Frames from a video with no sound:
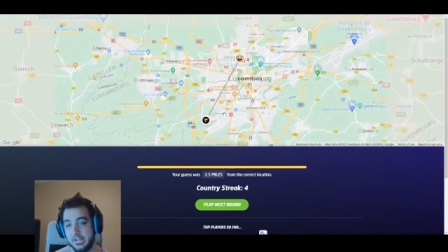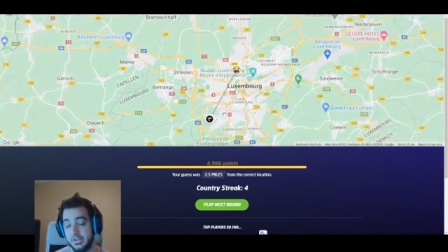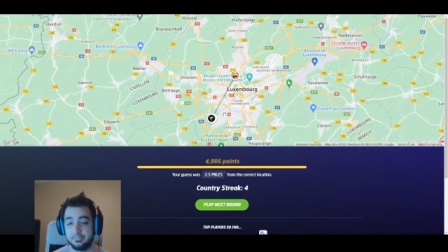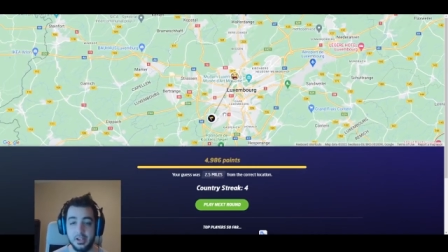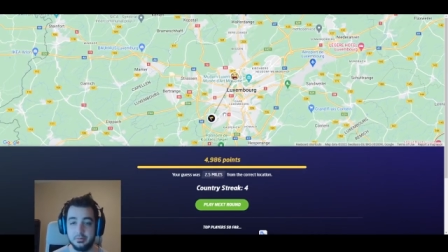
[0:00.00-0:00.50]

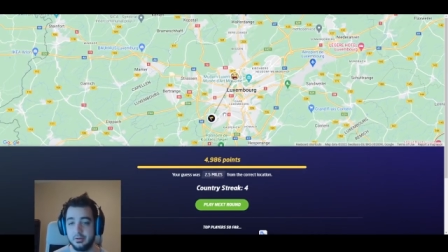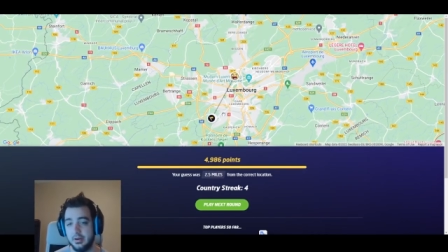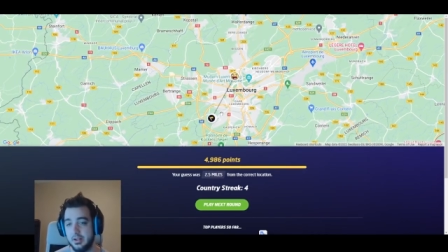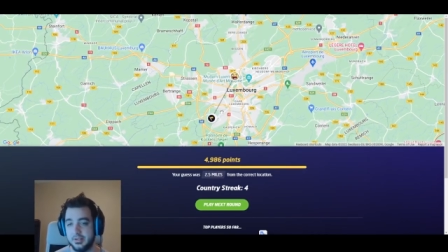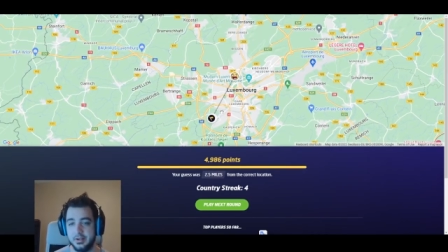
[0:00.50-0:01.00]
Yeah, and we were
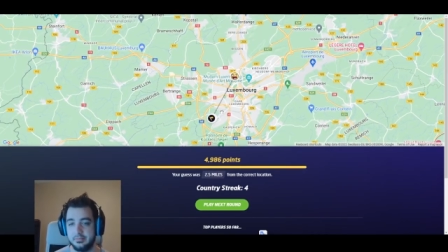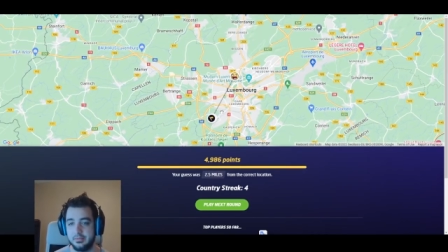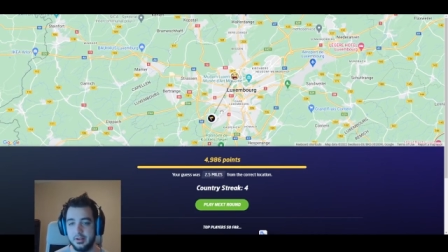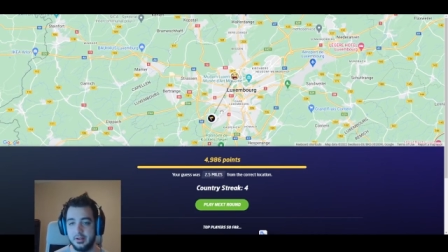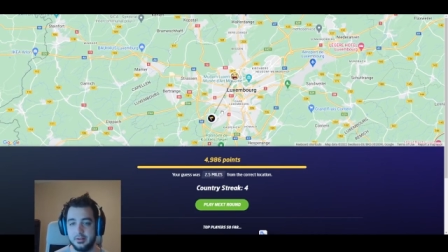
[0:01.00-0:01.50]
right outside of
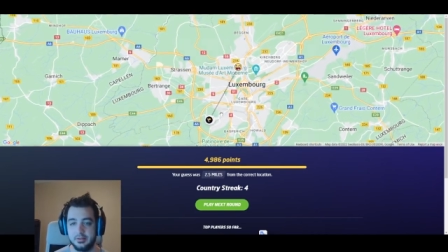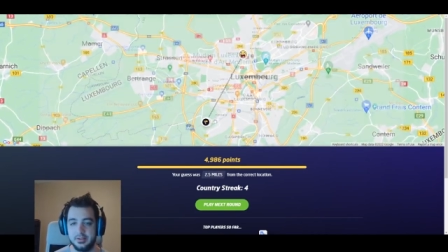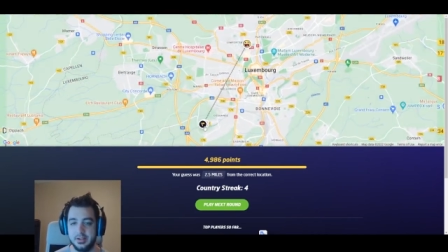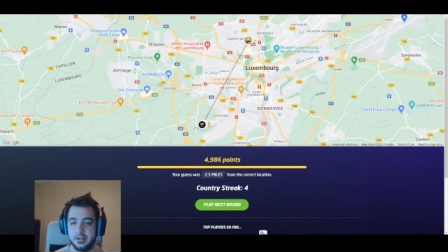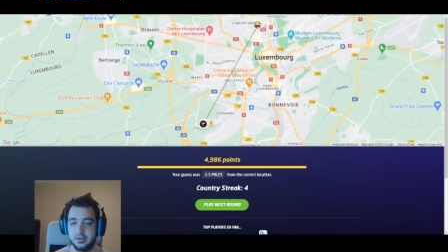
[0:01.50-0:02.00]
uh, the
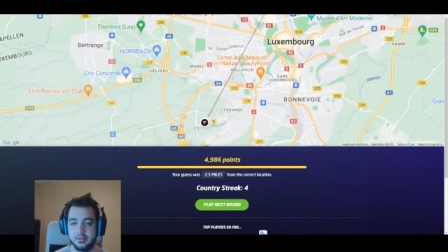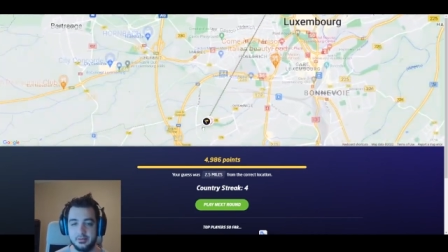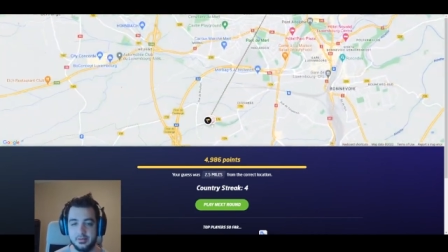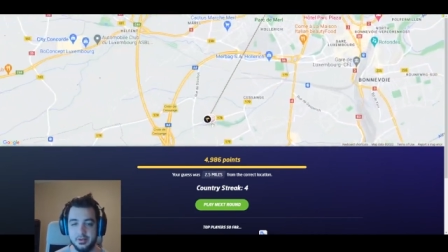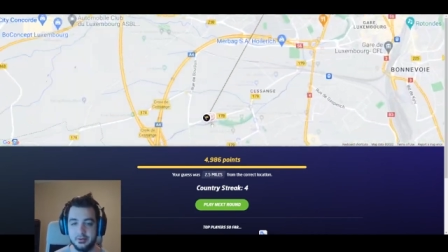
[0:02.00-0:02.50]
city,
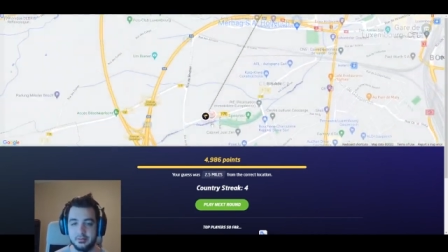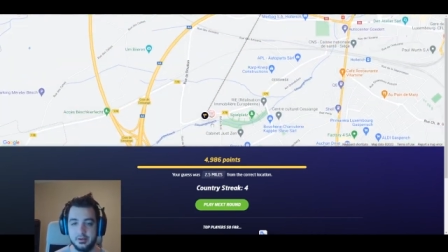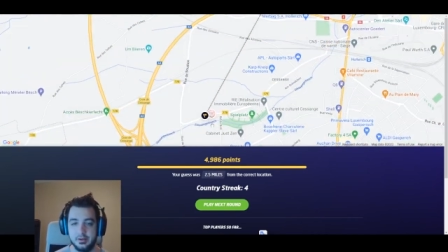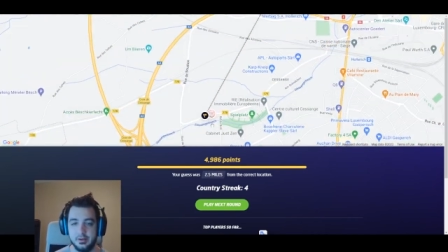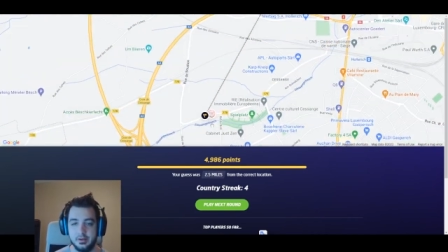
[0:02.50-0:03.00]
so
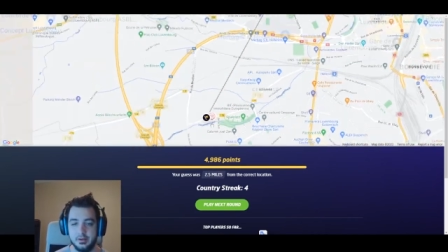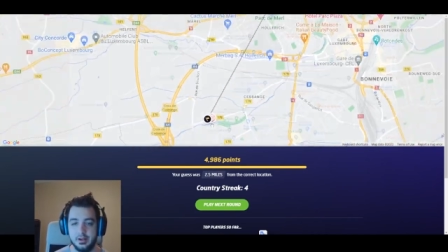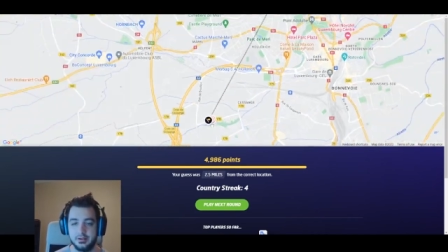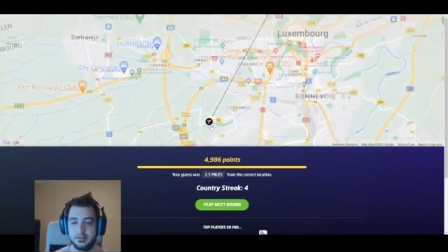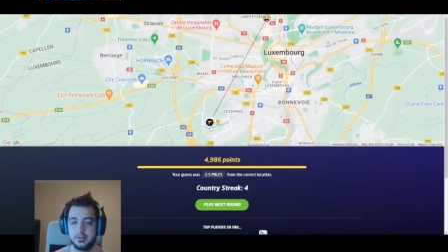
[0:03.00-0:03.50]

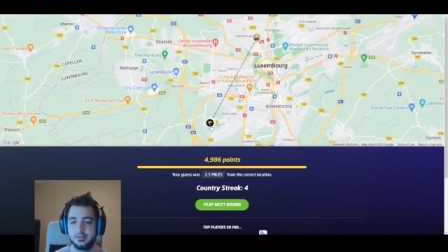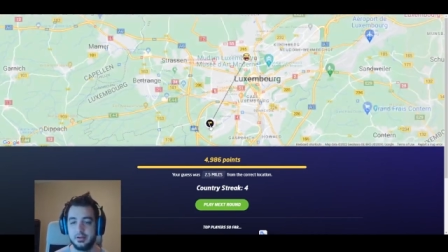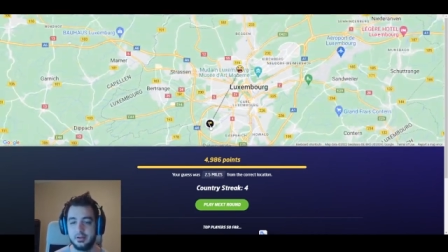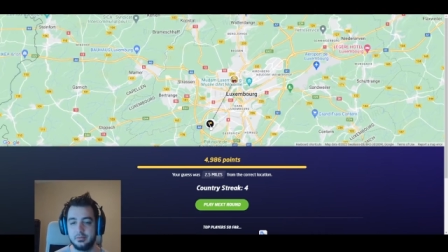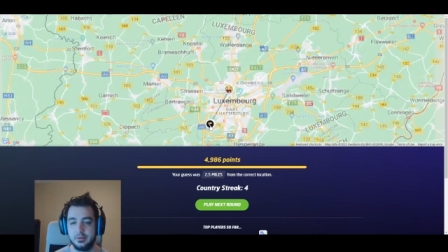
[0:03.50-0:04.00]
not too too
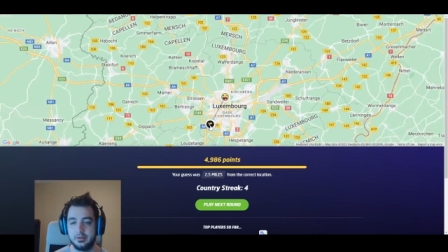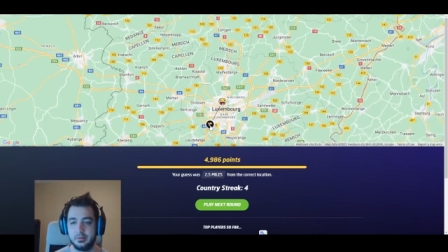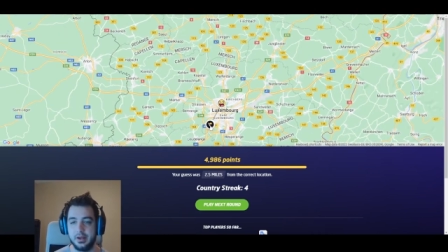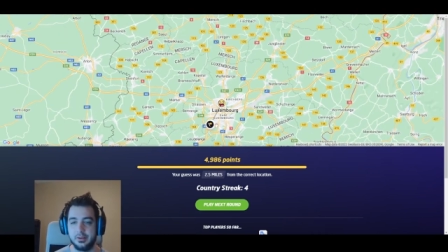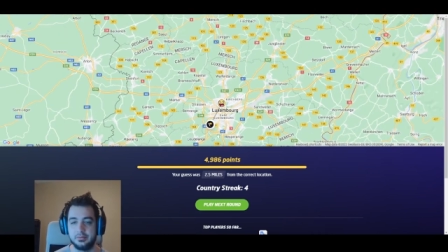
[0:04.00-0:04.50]
far. We were
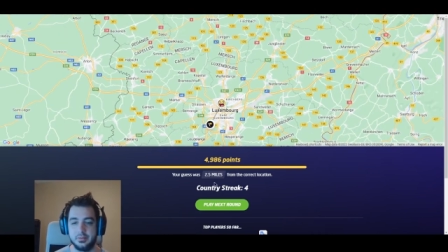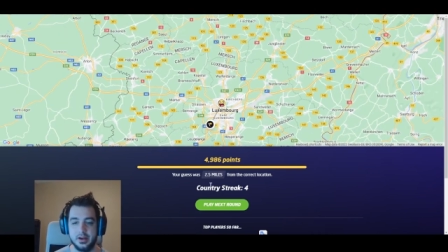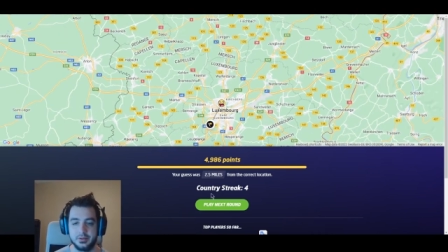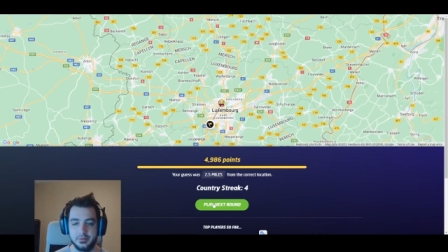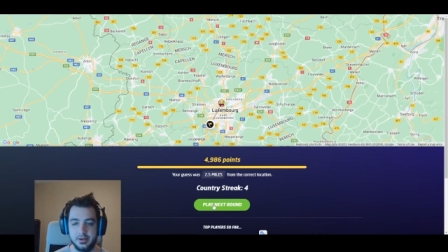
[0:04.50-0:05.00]
about three
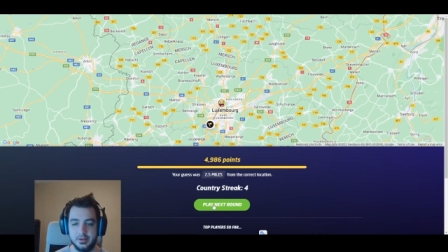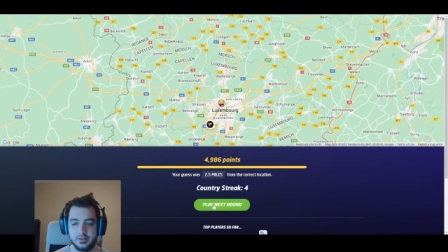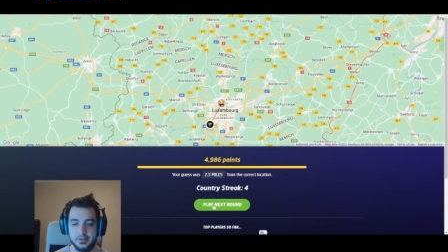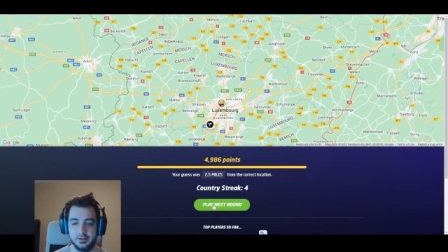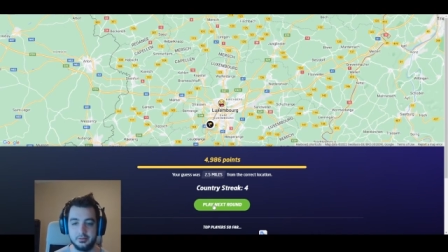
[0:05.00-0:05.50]
miles away.
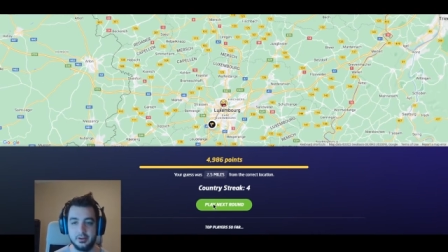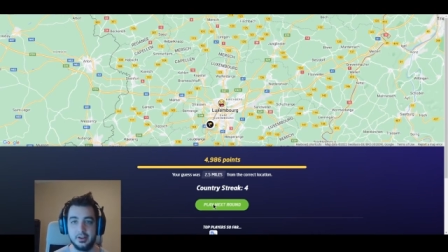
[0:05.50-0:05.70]
So